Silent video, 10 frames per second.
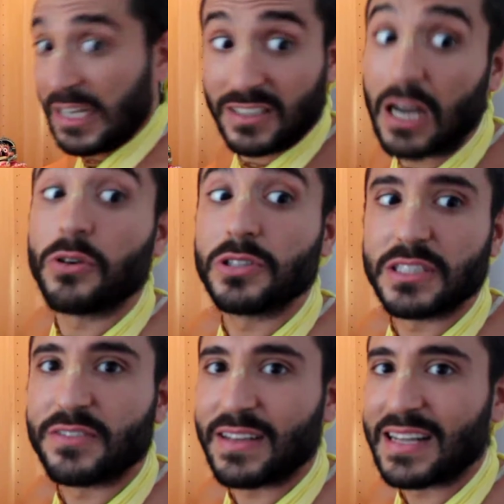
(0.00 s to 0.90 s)

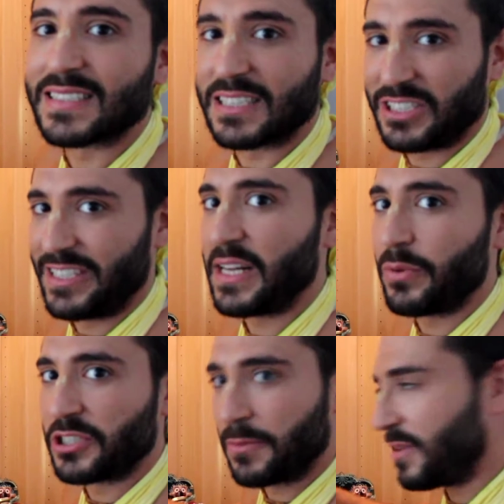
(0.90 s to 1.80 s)
Thakurji's feet. That's actually a deity
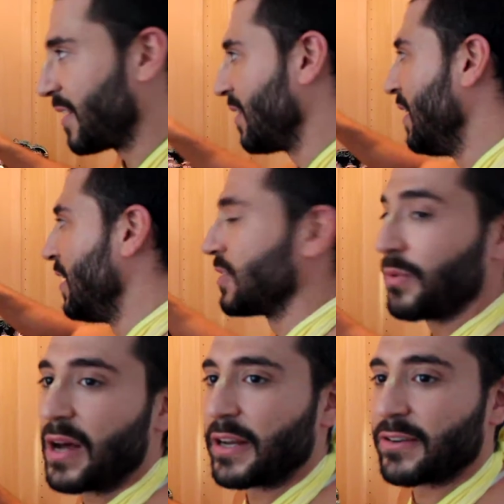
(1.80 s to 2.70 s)
worship thing.
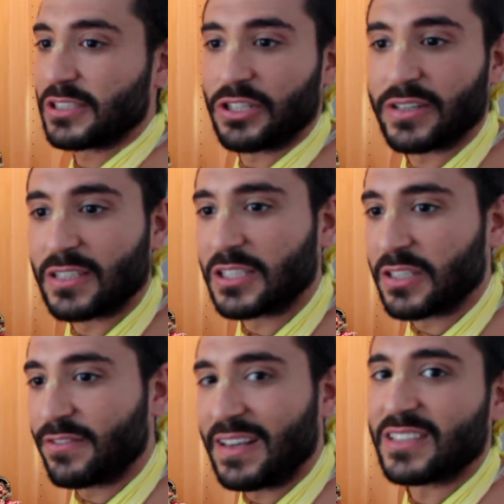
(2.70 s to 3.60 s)
So Radha and Krishna, you can touch
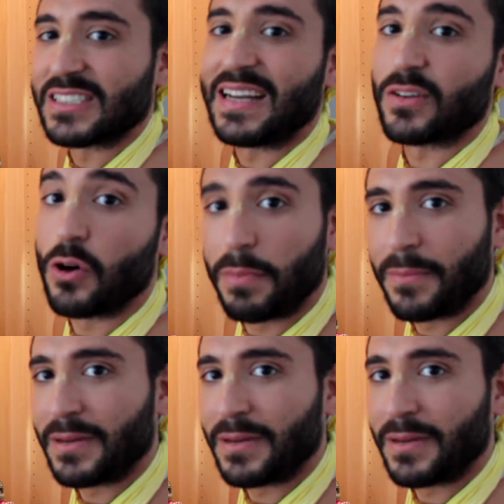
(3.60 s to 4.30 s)
their feet and chant Gopal